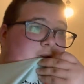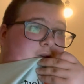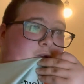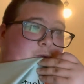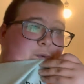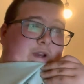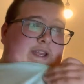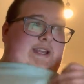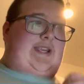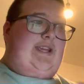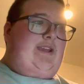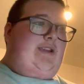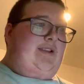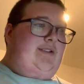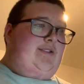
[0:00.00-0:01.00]

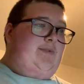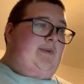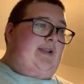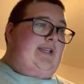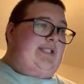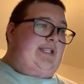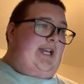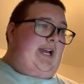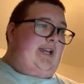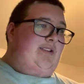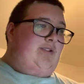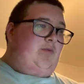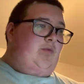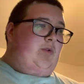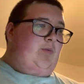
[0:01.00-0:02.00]
Sweeney
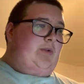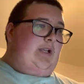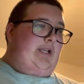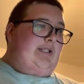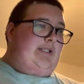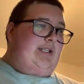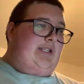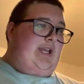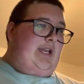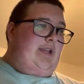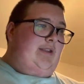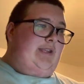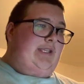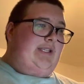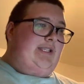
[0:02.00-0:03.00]
said, "We would like to
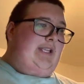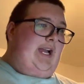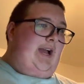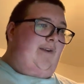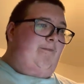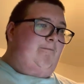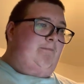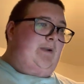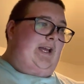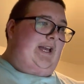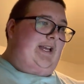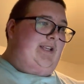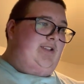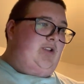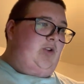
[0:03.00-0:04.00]
thank the staff and
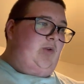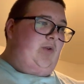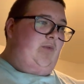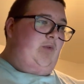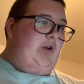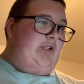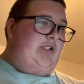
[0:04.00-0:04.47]
players who have worked